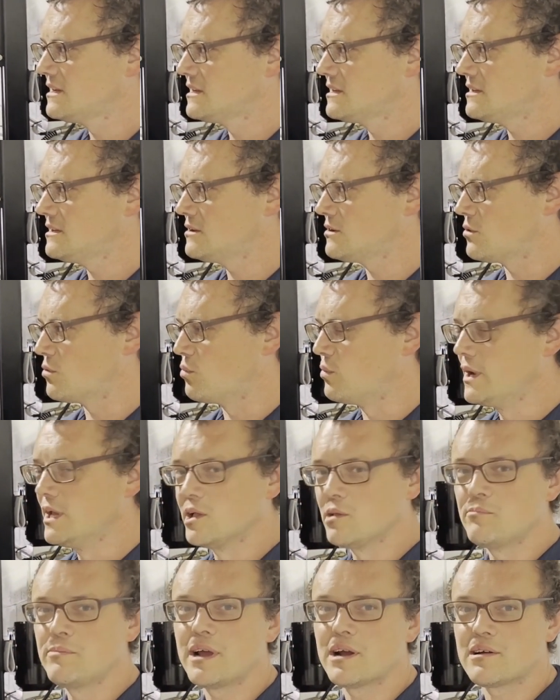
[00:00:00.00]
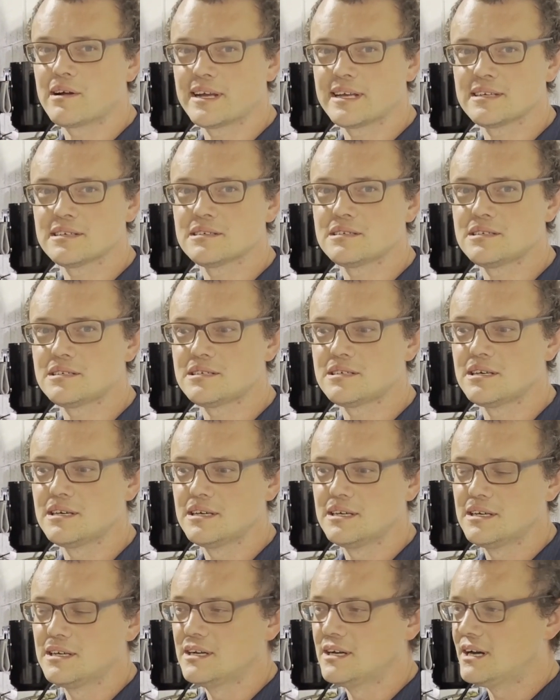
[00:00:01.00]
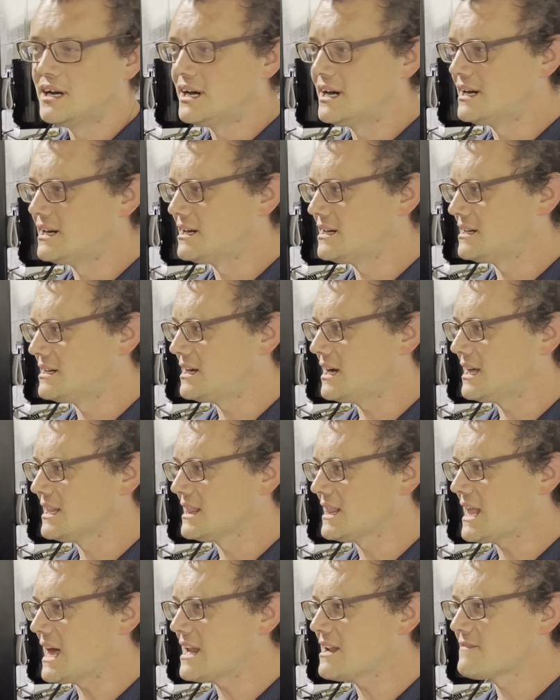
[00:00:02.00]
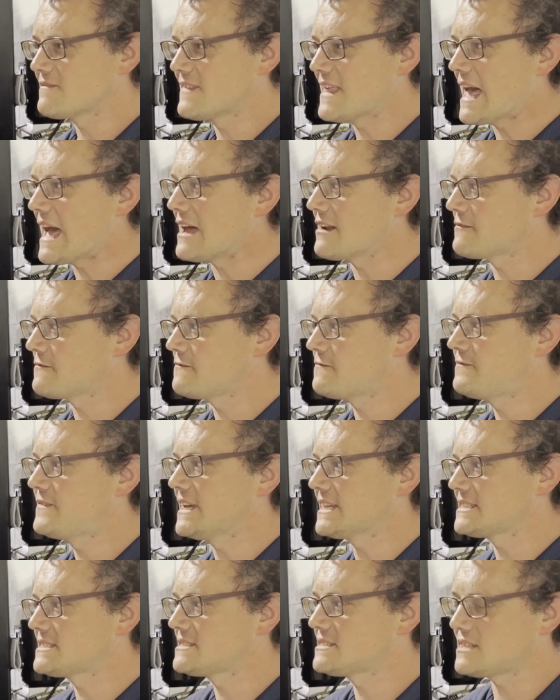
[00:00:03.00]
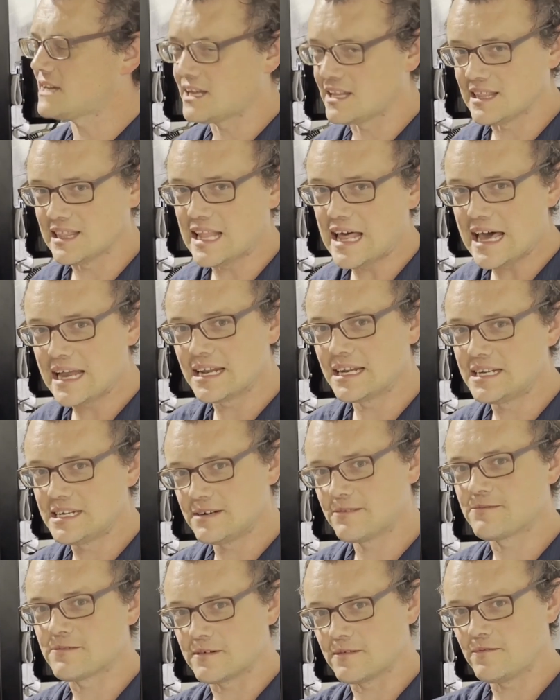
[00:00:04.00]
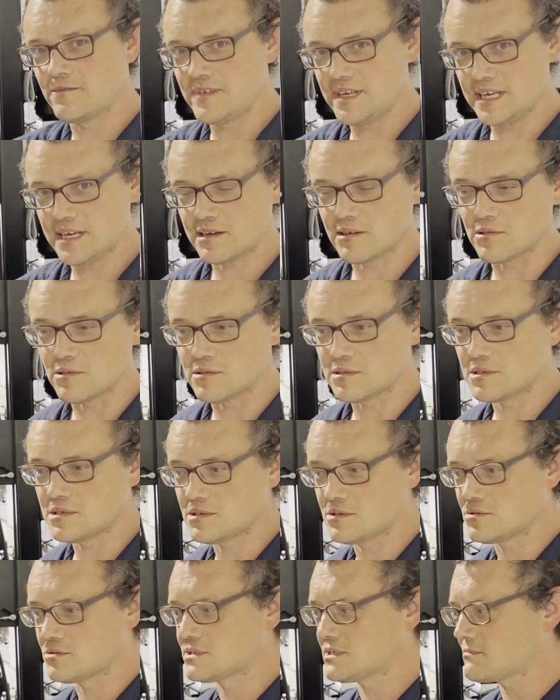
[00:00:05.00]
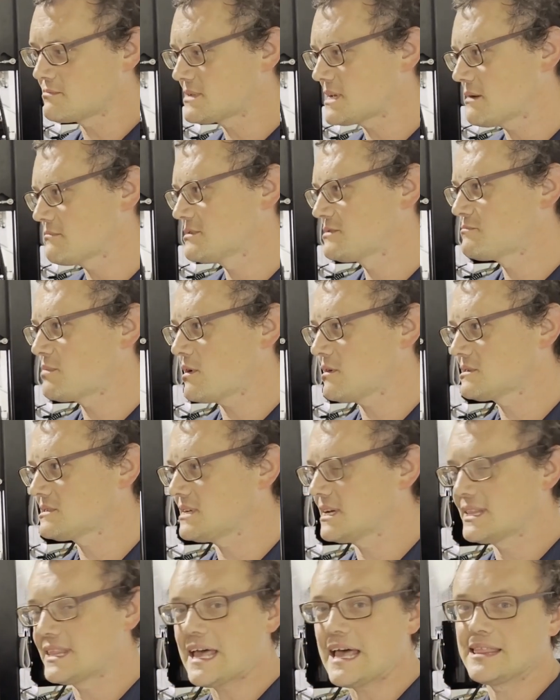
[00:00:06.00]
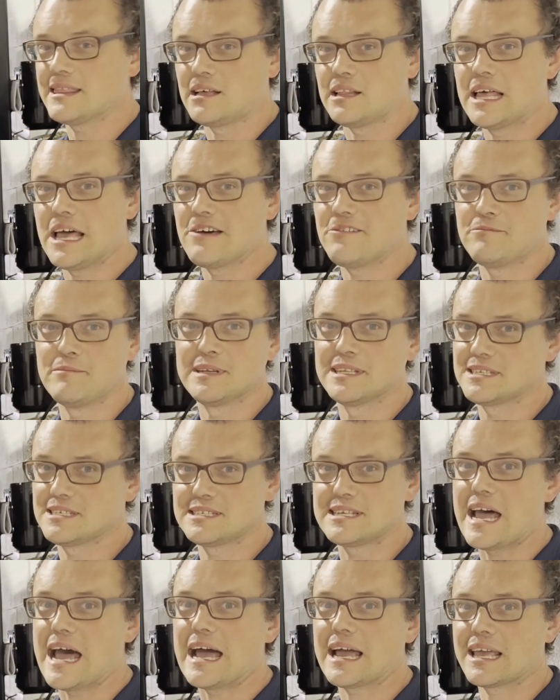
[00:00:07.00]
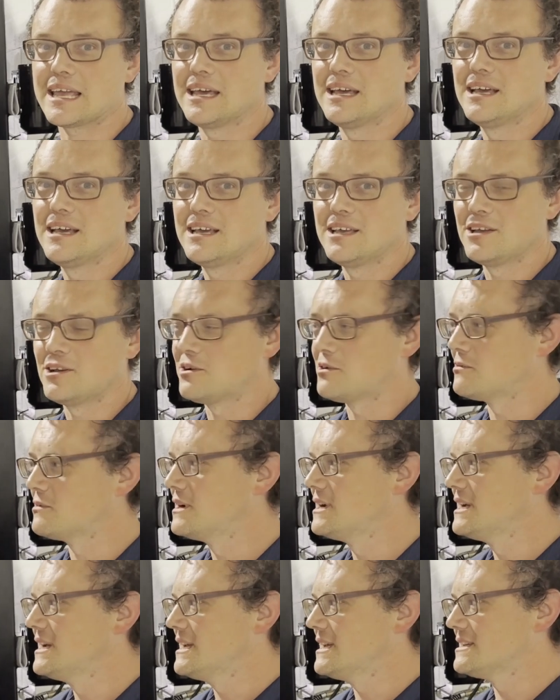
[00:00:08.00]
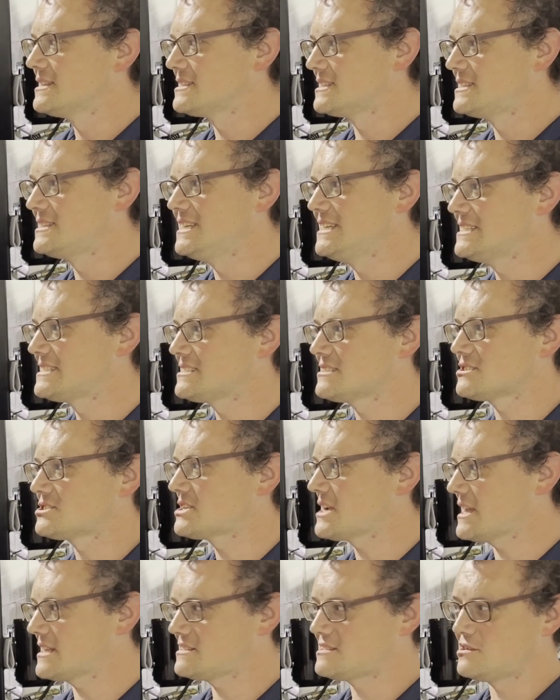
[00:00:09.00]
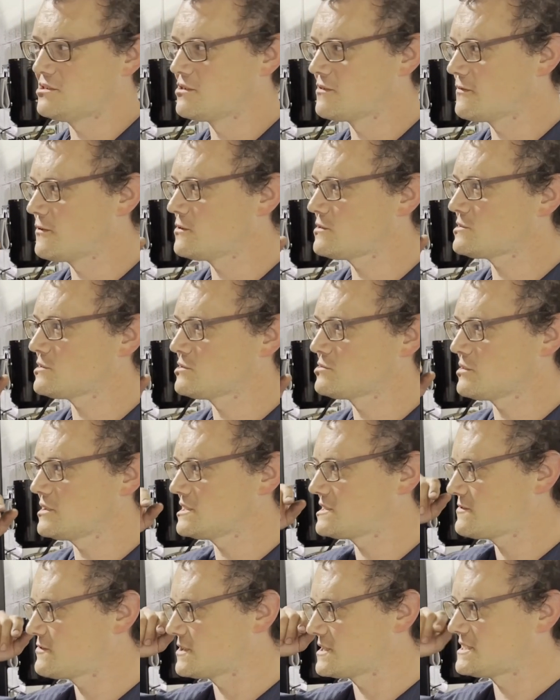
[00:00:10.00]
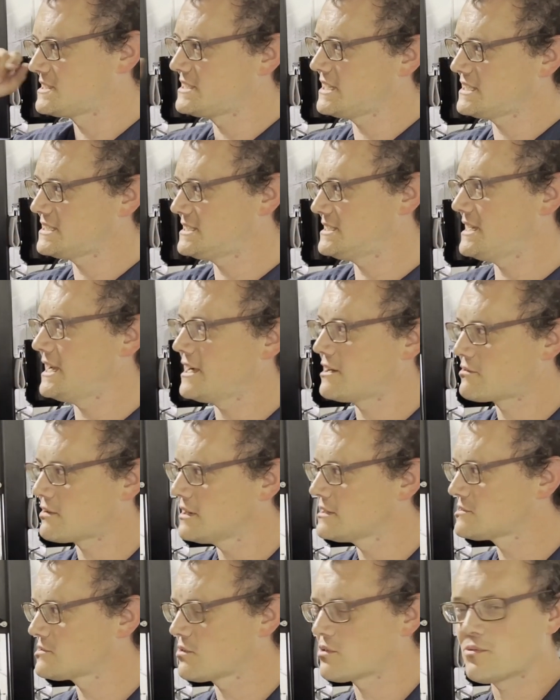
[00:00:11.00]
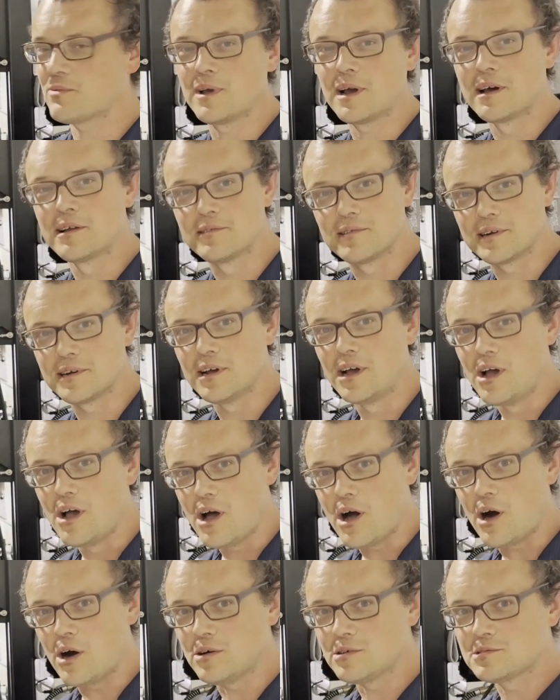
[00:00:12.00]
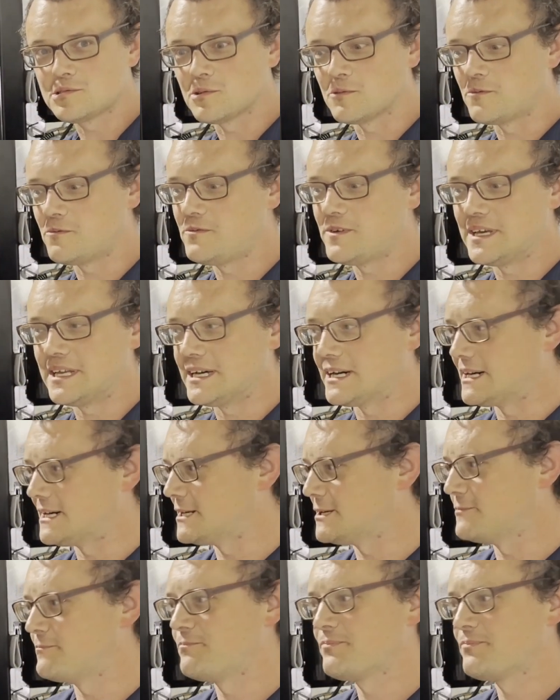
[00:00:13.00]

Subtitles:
you know, wheel bearings, a lot of that fits a lot of different vehicles. So sometimes parts like that, they'll have them in stock. You know, there's a decent chance the universal joints for a 68 Chrysler 300 also fit a